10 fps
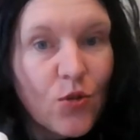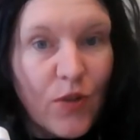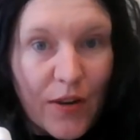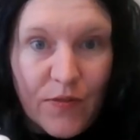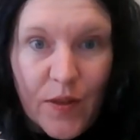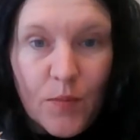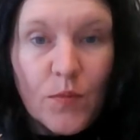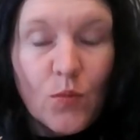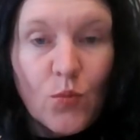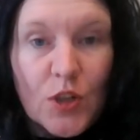grapheme,
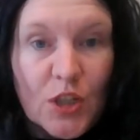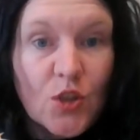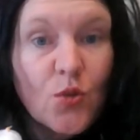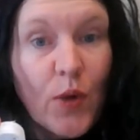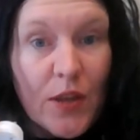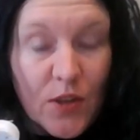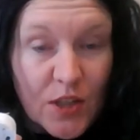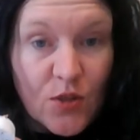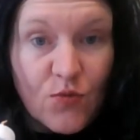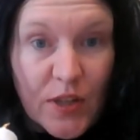which is the way that
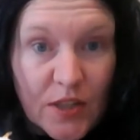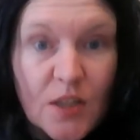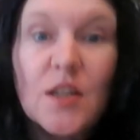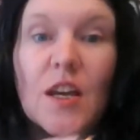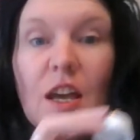it's written.